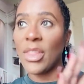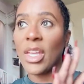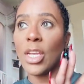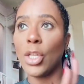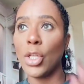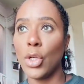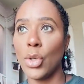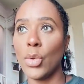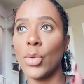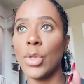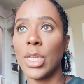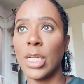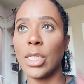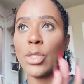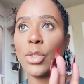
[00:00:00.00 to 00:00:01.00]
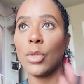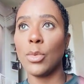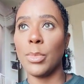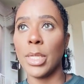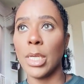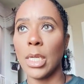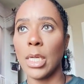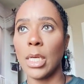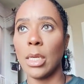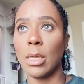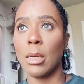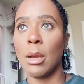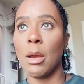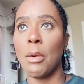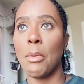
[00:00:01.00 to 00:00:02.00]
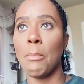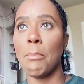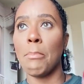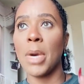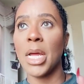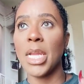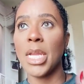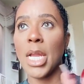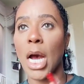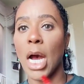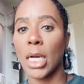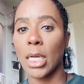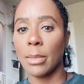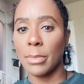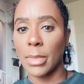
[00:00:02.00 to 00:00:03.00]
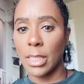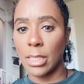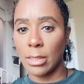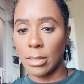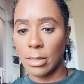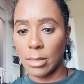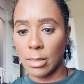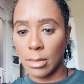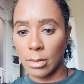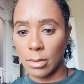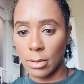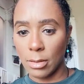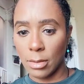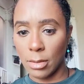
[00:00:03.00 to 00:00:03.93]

then you need to be monogamous